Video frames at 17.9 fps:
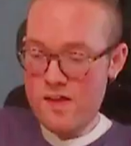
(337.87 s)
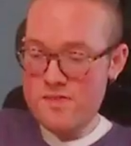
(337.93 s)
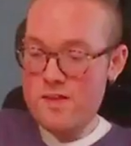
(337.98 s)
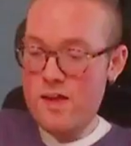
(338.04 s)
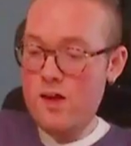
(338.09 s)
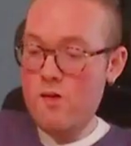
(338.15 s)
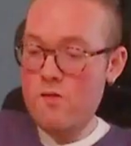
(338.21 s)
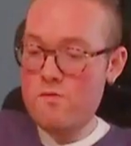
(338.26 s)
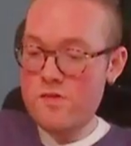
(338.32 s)

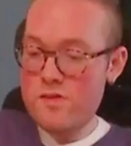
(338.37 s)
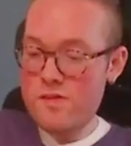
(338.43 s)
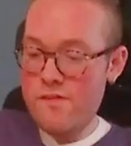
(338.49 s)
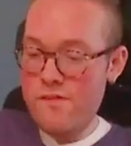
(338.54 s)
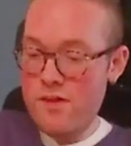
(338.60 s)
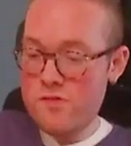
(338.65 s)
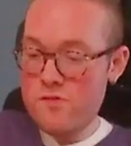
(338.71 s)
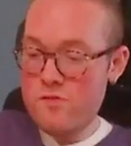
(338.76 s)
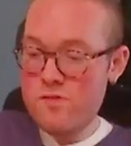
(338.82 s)
Now I'll read the
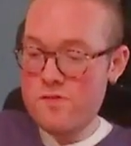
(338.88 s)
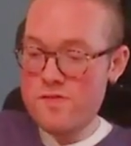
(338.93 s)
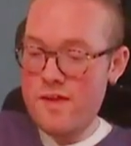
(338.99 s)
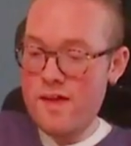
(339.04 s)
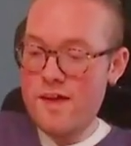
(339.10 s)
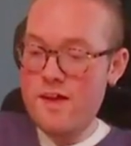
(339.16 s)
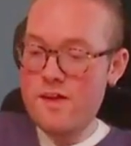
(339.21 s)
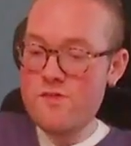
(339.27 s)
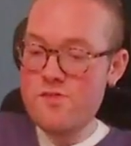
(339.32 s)
letter
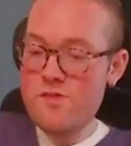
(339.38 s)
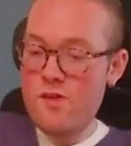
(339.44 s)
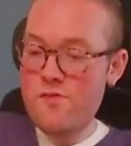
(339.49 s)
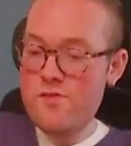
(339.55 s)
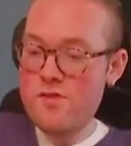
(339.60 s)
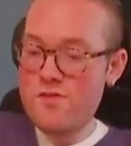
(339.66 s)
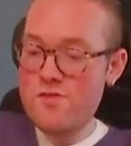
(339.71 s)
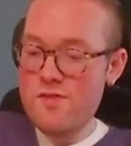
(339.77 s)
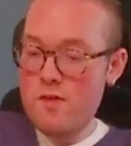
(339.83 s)
that
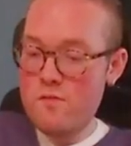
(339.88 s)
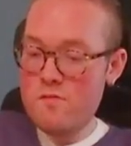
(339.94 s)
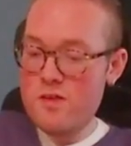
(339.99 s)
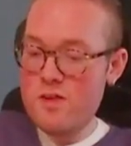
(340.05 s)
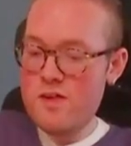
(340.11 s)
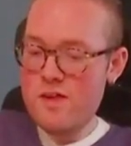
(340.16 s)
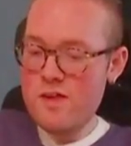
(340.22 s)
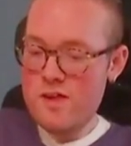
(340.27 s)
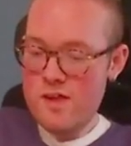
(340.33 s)
Chelsea sent
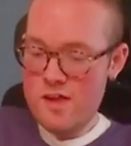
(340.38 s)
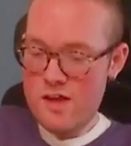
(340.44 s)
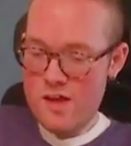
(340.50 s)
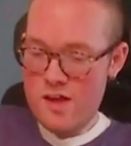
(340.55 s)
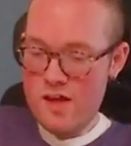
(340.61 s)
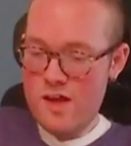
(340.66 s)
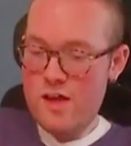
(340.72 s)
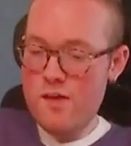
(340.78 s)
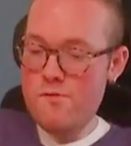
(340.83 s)
me.
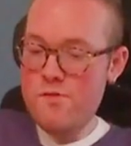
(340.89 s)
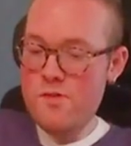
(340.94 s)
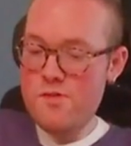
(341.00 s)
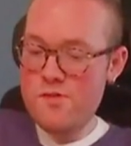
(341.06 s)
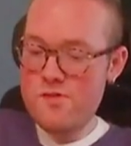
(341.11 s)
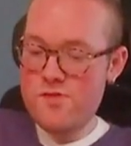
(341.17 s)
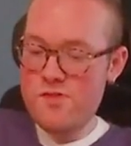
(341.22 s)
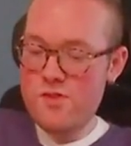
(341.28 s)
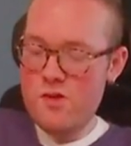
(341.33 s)
As you
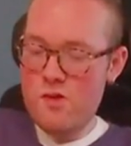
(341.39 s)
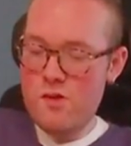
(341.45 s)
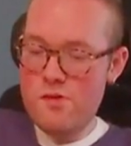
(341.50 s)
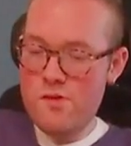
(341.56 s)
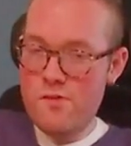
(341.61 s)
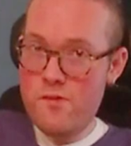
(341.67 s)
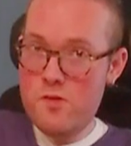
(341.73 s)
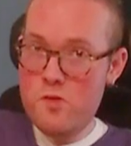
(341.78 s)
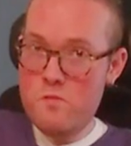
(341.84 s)
can see all
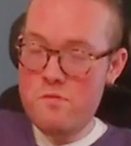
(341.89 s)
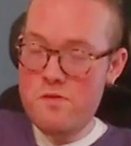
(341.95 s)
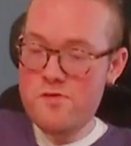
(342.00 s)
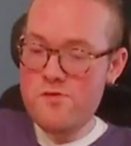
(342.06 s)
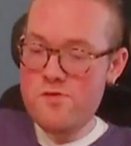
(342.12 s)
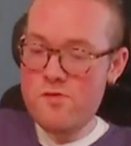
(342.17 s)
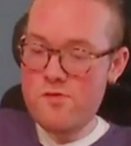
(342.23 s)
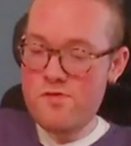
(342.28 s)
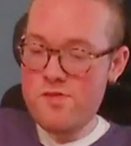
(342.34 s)
the little
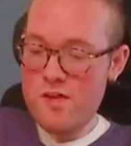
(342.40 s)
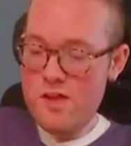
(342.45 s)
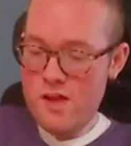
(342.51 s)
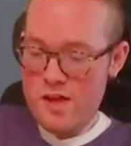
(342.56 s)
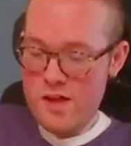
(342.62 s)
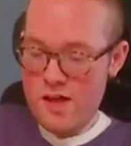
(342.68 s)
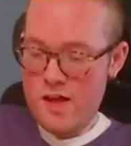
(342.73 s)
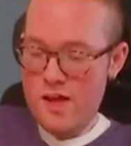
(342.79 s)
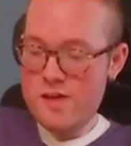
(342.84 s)
pictures
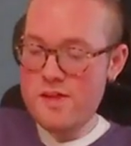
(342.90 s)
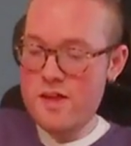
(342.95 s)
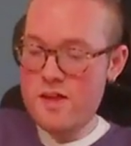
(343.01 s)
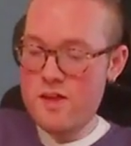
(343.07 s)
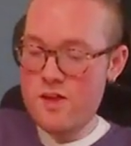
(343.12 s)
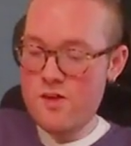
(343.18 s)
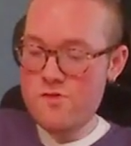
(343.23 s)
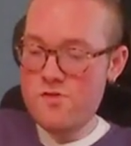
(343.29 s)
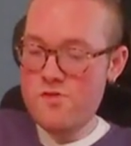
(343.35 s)
on
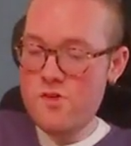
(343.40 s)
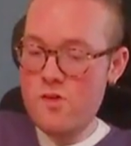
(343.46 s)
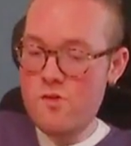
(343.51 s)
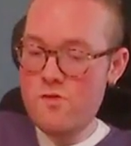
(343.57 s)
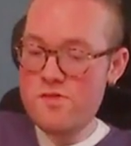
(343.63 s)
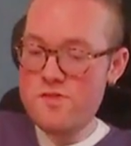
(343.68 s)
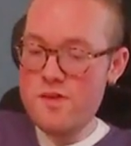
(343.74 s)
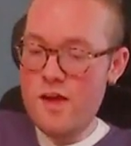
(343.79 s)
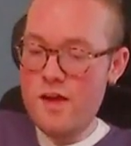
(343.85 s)
it, it
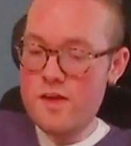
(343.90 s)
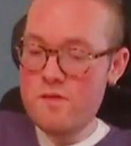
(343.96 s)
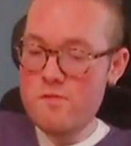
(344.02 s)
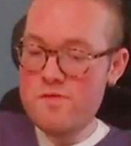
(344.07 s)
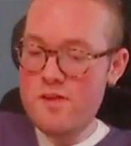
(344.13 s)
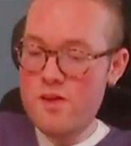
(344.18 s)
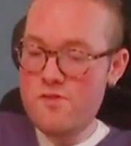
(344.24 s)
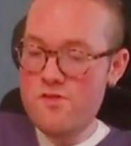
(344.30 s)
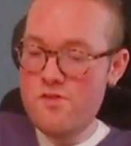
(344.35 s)
shows the
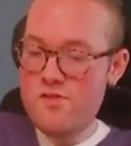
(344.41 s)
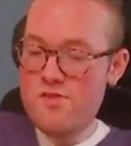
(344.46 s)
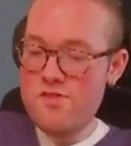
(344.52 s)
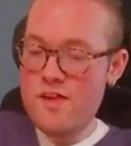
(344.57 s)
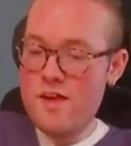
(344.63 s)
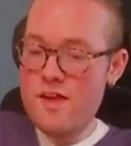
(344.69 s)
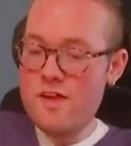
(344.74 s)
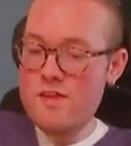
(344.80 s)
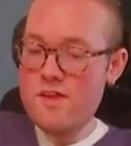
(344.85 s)
items that she
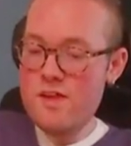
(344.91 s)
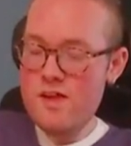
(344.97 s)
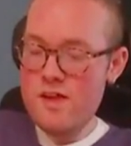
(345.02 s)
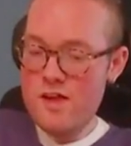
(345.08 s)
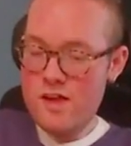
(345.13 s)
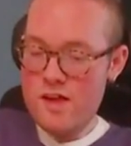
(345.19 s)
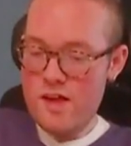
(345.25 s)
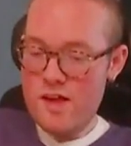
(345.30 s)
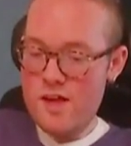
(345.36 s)
sent,
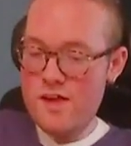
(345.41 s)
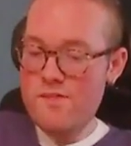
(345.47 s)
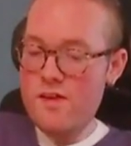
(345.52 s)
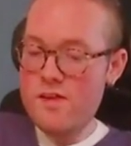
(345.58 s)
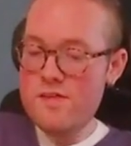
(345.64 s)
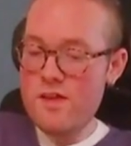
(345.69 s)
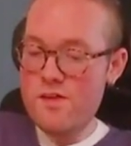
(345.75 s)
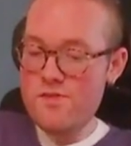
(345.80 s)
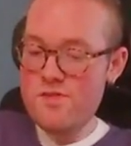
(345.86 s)
and
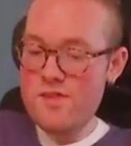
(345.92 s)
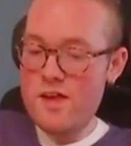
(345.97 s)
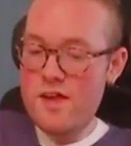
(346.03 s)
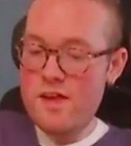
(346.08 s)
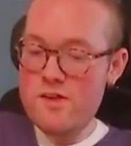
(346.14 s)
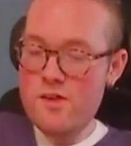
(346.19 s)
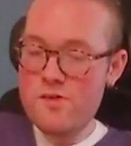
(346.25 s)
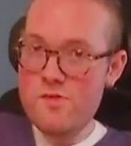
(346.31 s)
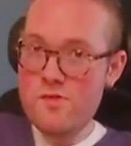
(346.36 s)
like I
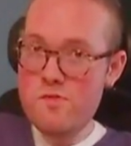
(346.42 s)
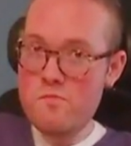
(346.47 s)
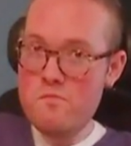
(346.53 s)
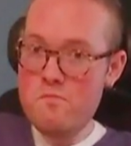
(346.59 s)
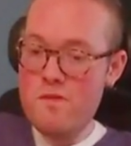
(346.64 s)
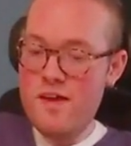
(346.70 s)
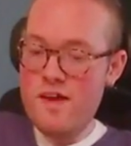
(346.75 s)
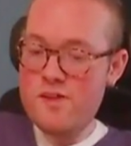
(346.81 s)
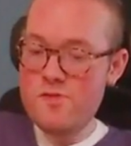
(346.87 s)
said, it's
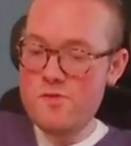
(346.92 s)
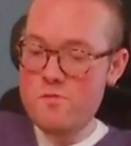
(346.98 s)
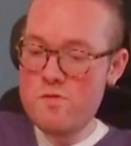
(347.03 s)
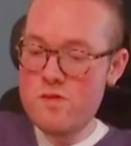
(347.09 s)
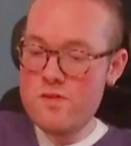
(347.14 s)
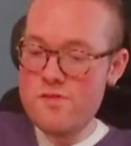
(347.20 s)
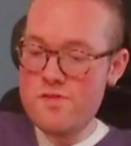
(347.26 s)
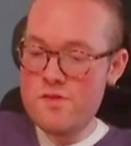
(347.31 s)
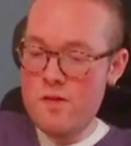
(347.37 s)
matched
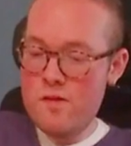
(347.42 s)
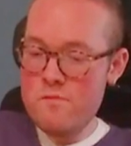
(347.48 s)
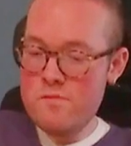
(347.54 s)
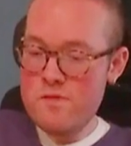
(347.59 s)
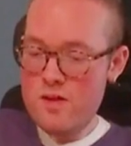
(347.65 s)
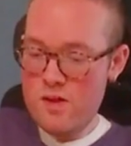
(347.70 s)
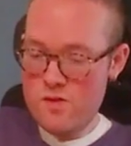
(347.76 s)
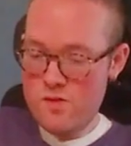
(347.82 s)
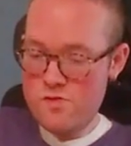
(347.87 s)
with some
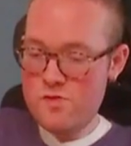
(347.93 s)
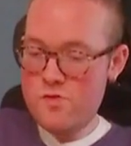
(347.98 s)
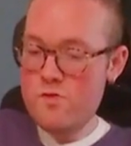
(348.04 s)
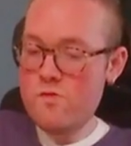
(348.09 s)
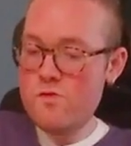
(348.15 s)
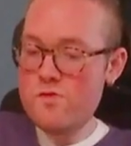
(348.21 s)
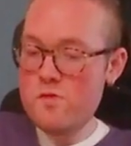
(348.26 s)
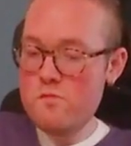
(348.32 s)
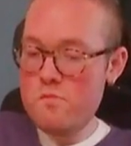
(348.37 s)

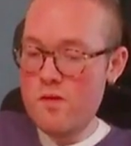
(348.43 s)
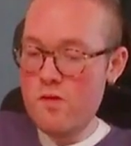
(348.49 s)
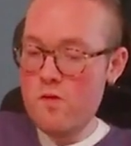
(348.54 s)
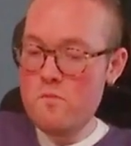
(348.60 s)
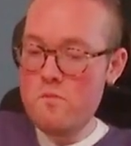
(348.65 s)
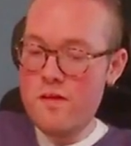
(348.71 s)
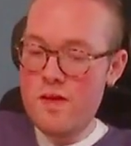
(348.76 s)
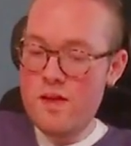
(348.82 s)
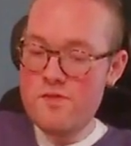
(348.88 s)
shoes and
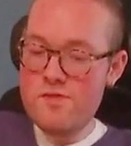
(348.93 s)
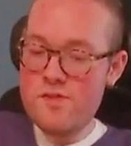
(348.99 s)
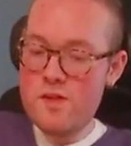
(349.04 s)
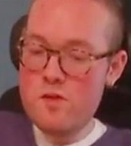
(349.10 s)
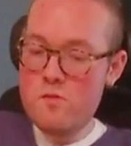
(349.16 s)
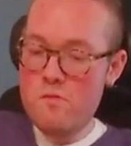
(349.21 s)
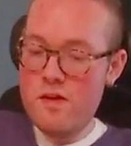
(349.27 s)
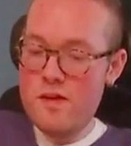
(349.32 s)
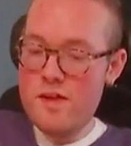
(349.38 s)
pair of pants
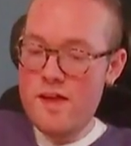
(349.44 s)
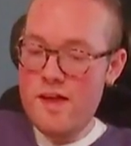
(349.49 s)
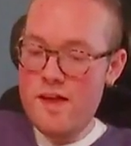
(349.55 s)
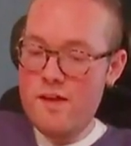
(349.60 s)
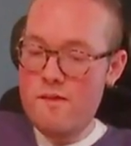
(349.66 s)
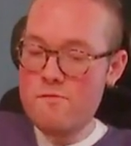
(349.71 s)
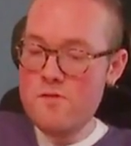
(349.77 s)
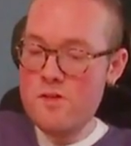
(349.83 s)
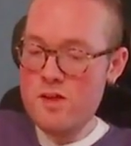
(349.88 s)
they might
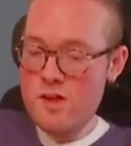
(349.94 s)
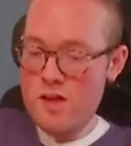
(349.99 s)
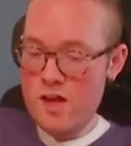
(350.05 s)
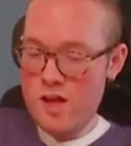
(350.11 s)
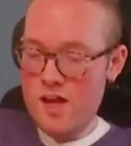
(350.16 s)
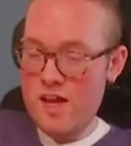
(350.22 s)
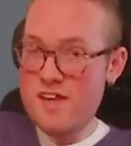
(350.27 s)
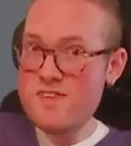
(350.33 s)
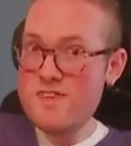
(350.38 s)
have.
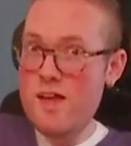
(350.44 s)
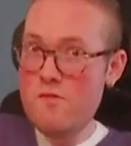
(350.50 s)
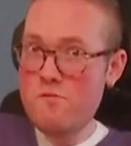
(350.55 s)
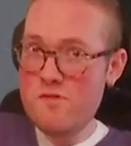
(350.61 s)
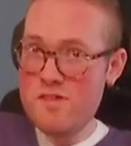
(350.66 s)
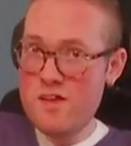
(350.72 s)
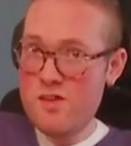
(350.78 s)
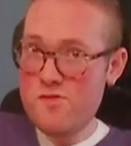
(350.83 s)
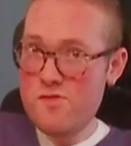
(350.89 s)
I
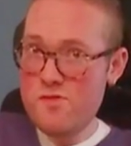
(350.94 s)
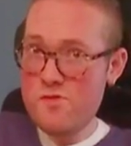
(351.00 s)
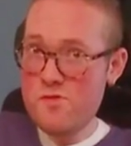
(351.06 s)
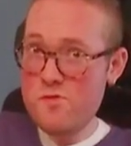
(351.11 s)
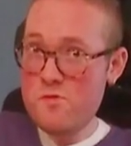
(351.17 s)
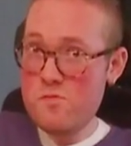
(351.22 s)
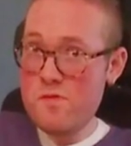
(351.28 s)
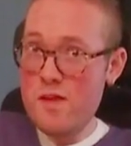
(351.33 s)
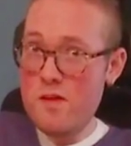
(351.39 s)
never get
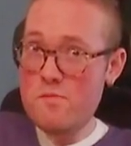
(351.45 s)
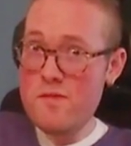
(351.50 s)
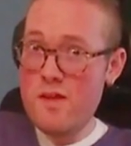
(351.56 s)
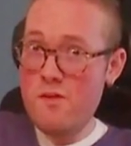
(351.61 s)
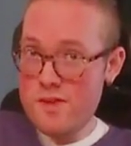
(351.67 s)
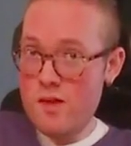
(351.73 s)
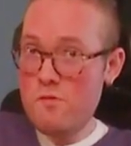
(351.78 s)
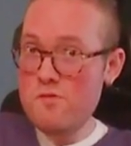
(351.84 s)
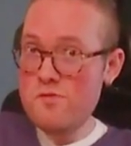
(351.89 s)
shoes from them.
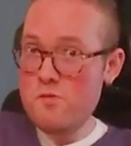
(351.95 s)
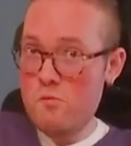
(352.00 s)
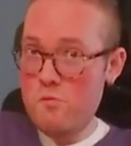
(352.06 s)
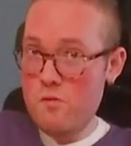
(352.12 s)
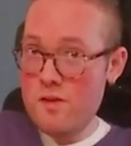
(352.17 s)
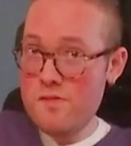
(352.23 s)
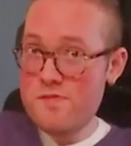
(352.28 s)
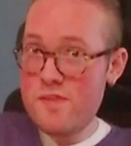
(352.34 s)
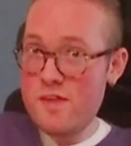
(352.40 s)
That was the
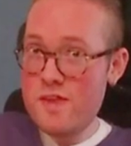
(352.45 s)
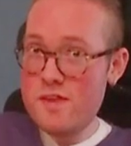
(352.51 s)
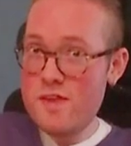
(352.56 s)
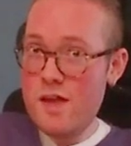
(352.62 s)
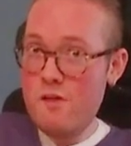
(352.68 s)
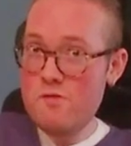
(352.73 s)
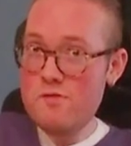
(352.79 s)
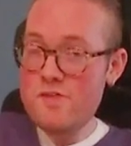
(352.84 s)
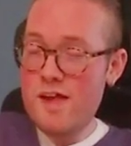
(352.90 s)
one
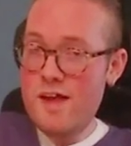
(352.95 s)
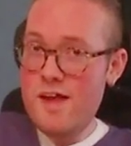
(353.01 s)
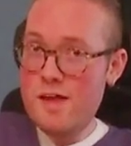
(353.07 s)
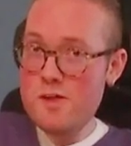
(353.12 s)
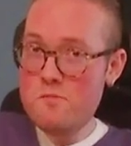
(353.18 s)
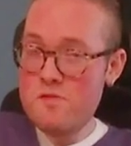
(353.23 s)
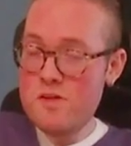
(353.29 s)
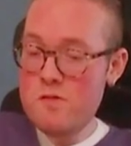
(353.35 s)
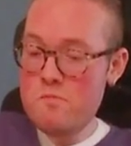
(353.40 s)
thing I was
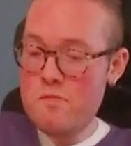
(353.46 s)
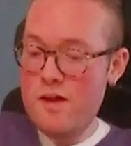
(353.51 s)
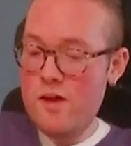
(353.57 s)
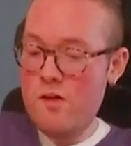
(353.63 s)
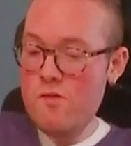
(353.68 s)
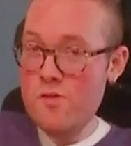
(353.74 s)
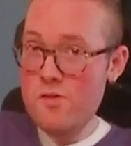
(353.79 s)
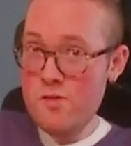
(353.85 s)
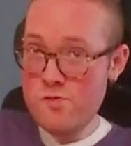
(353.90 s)
adamant
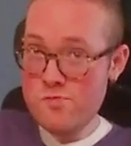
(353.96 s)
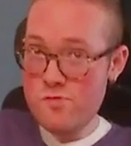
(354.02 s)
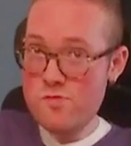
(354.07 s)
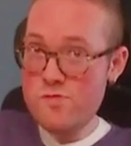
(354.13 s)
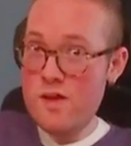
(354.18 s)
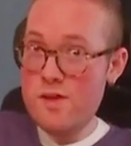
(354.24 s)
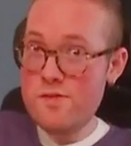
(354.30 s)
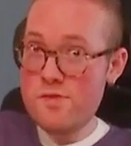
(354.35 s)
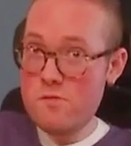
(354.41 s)
about,
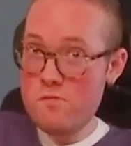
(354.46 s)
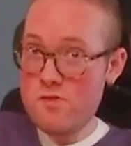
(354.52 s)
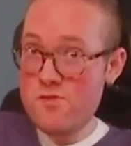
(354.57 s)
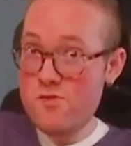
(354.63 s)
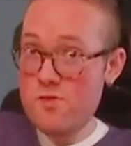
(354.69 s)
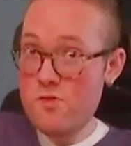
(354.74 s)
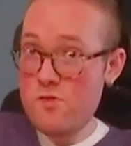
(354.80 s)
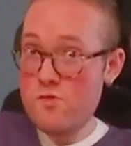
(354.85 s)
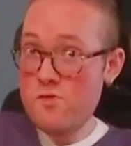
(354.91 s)
not sending
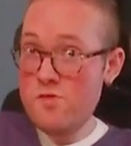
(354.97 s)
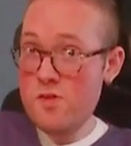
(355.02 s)
me shoes.